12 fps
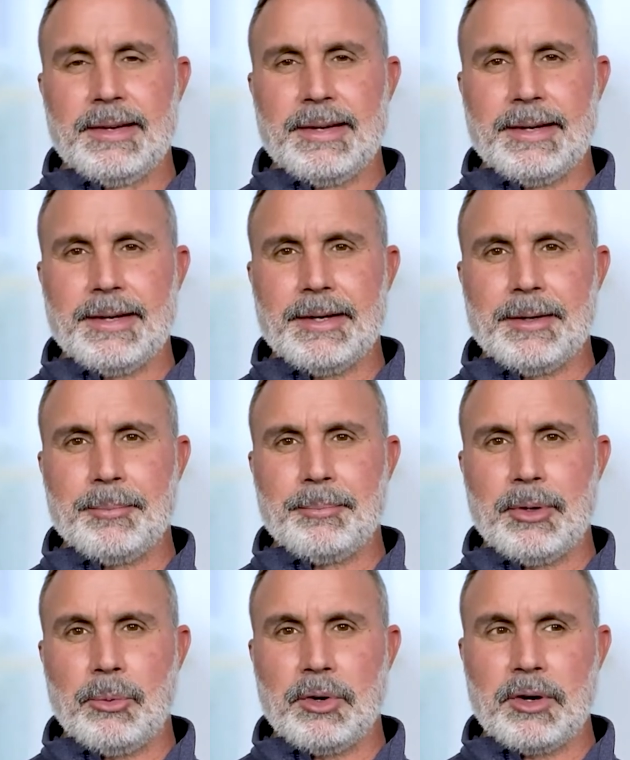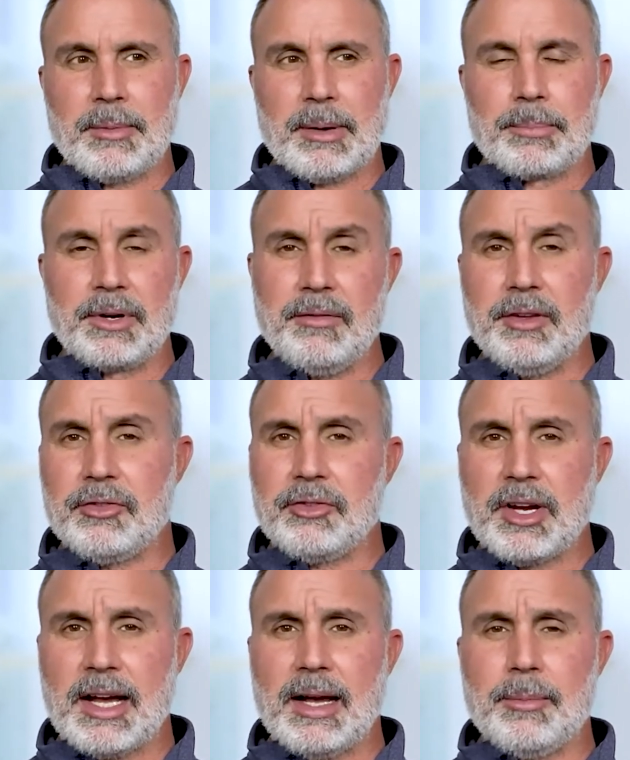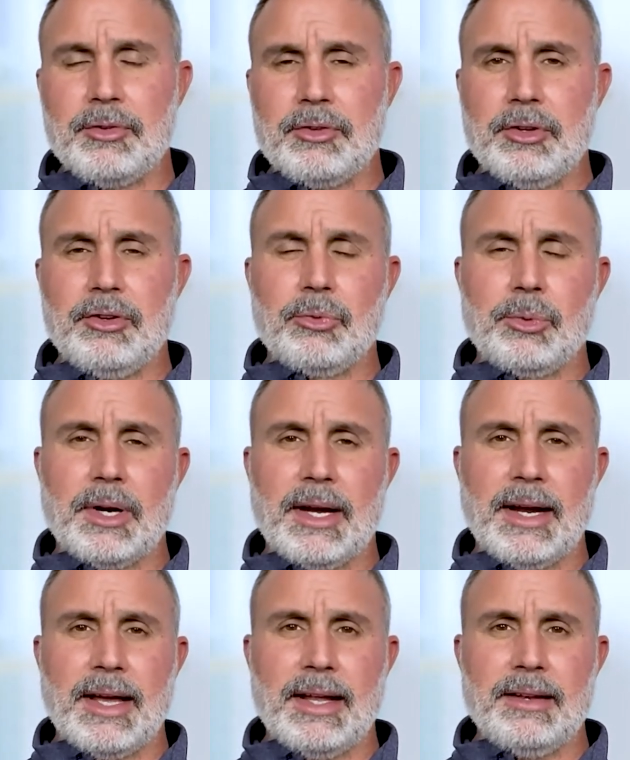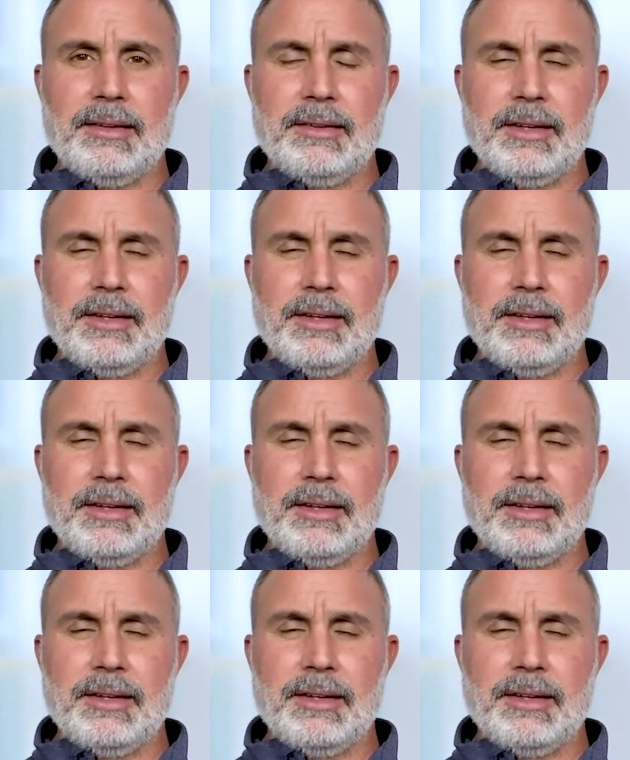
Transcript: But one of my previous jobs is where I got